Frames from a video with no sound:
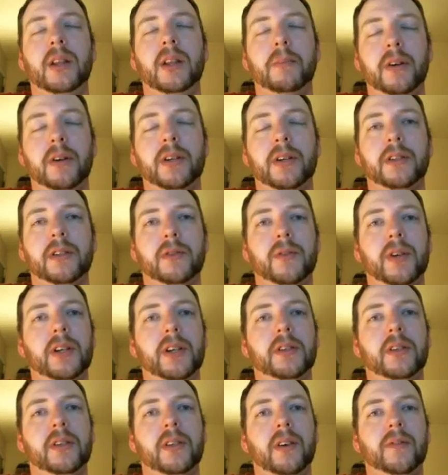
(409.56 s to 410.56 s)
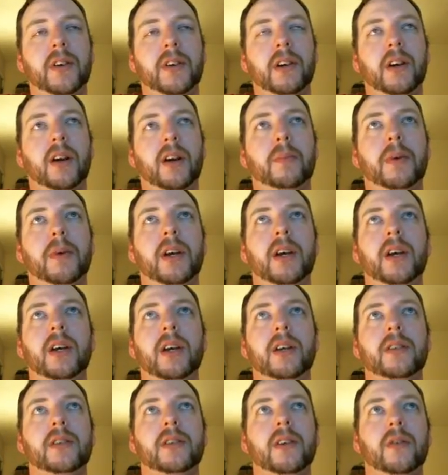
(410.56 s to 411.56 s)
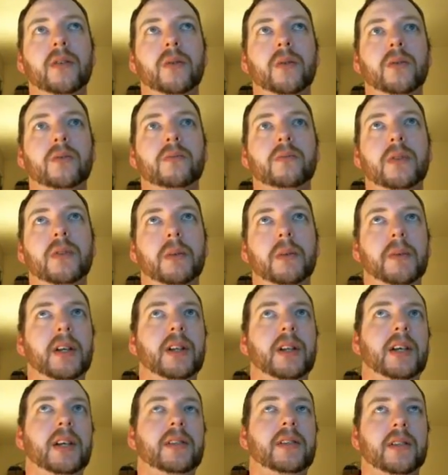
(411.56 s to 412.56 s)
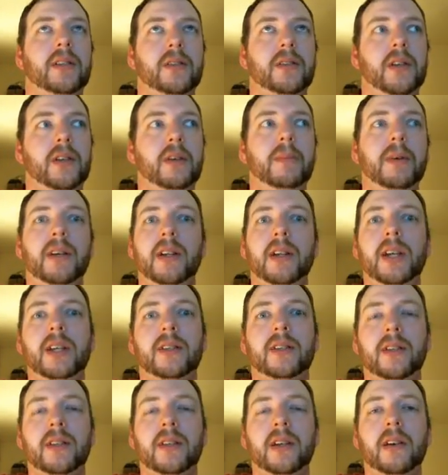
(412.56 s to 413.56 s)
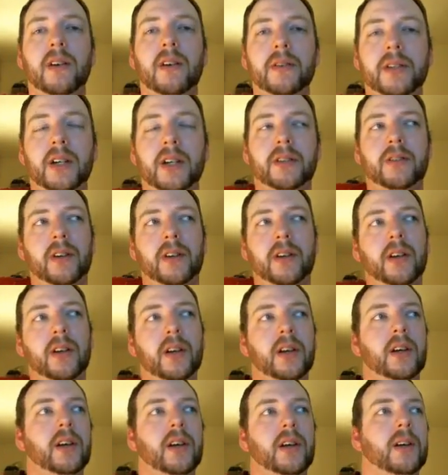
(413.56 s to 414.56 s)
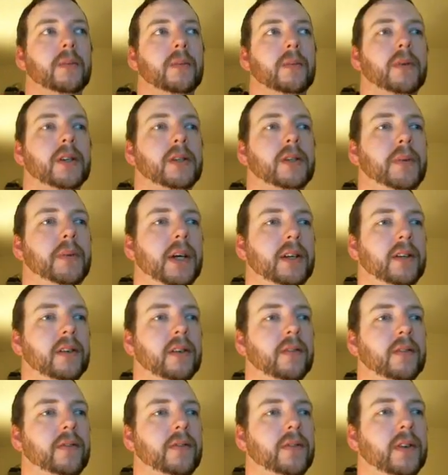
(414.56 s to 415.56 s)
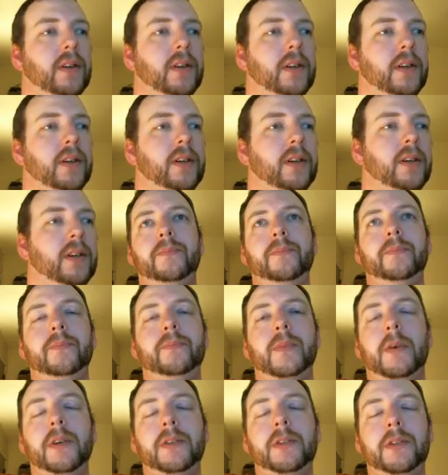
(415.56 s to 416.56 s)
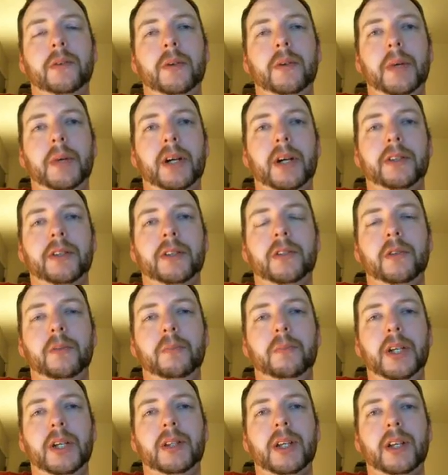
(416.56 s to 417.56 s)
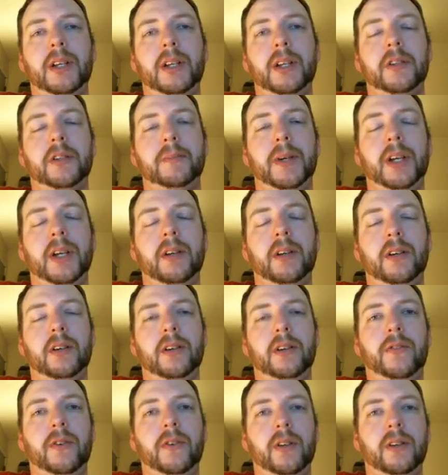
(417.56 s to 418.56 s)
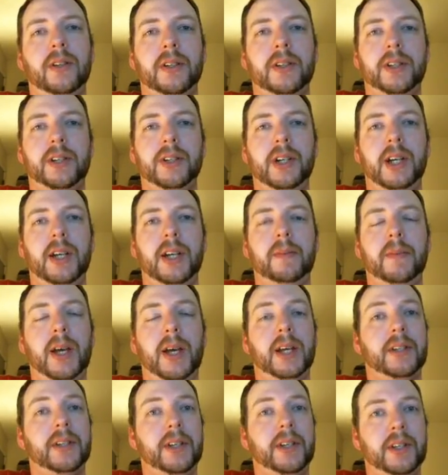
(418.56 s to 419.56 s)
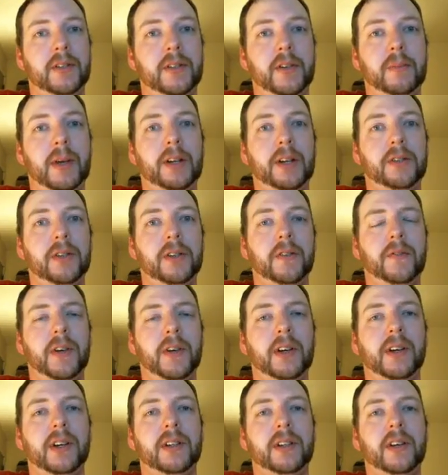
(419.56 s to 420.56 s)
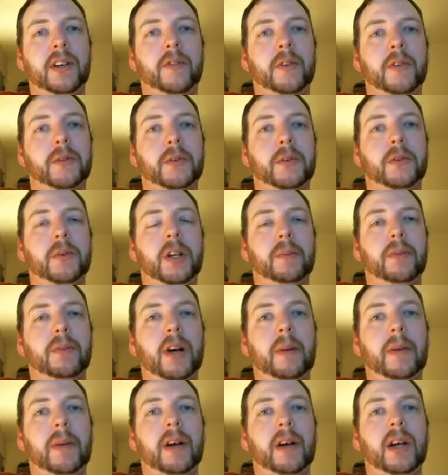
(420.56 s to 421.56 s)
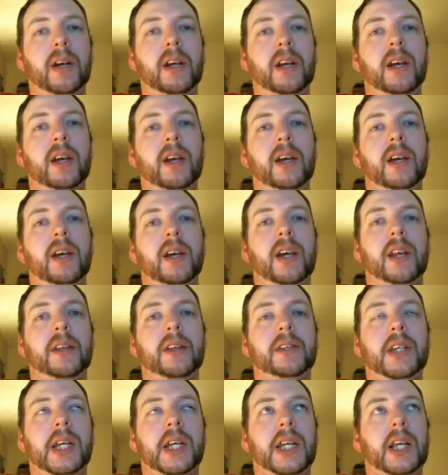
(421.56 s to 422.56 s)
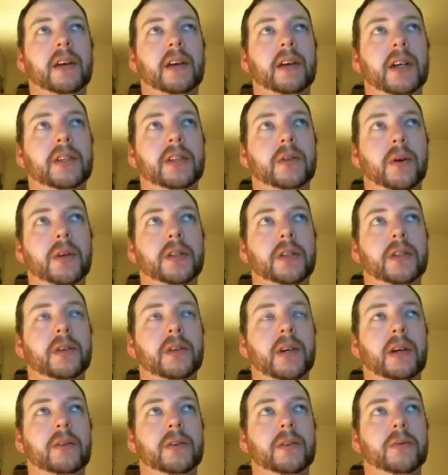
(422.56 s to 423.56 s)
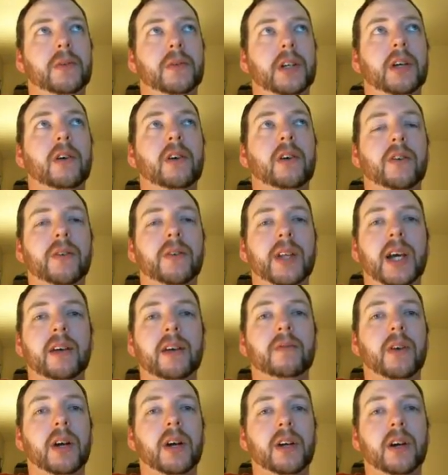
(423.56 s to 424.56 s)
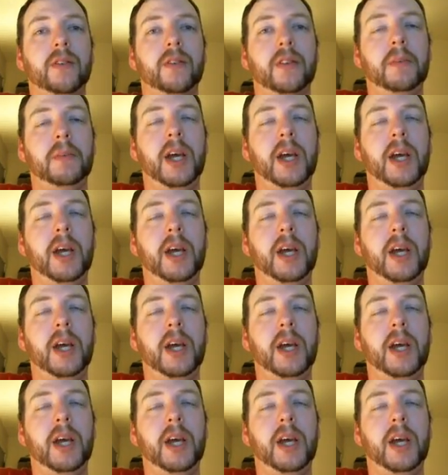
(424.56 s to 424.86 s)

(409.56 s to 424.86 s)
Balkans region of Europe. So the Middle East, it's only Middle East to the Eurocentric perspective. I'm also embarrassed to admit that it took me an awful long time as a history major to figure out the difference between a primary and a secondary source, so I just want to go over that right off the